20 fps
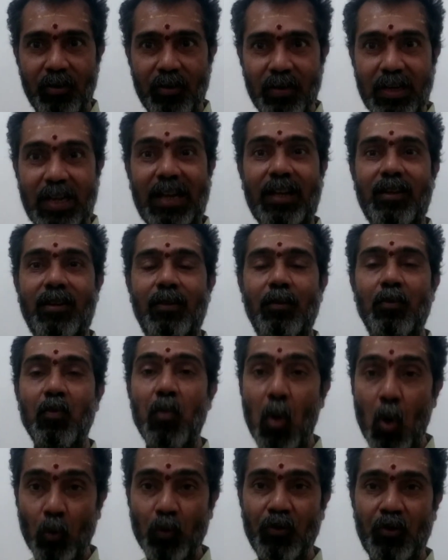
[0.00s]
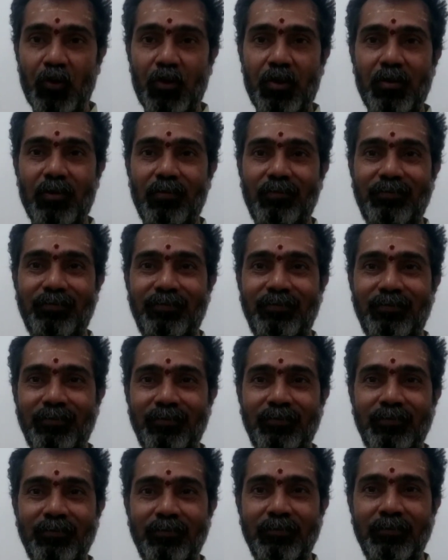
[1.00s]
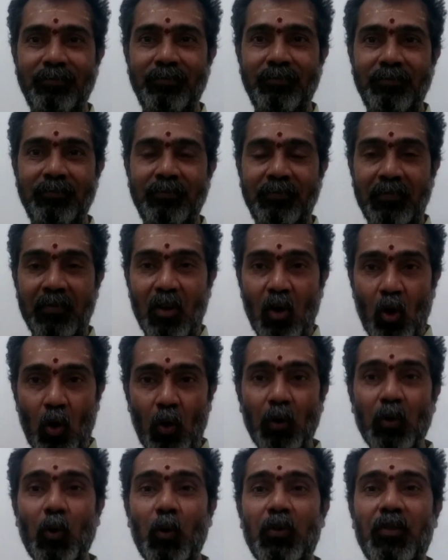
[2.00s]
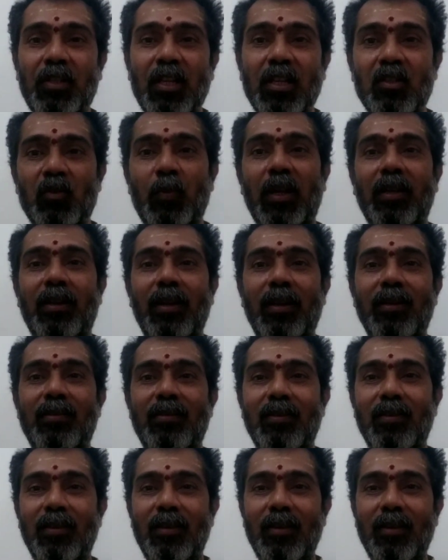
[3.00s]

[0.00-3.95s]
like bones, all those things will get